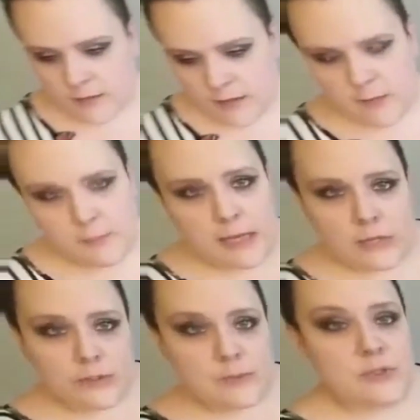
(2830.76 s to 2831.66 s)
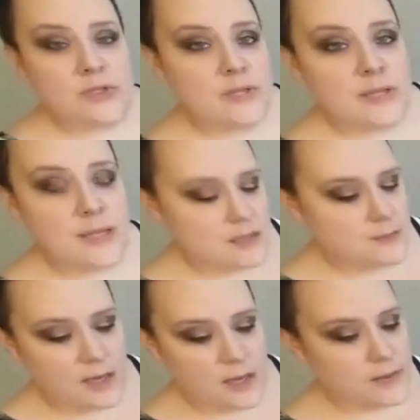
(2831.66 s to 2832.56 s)
that at Michael's, but you can get them at
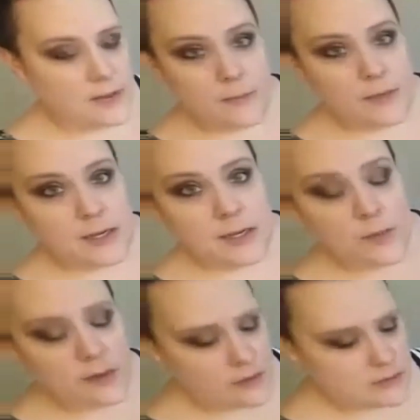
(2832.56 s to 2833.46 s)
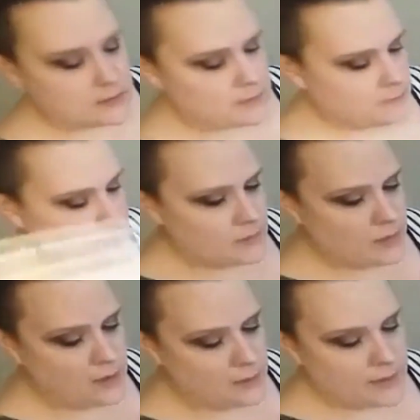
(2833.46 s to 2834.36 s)
Hobby Lobby and anywhere else.
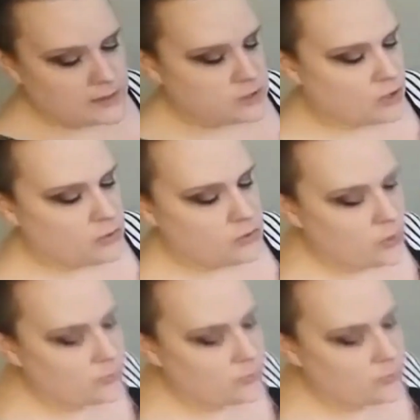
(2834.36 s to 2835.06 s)
I don't know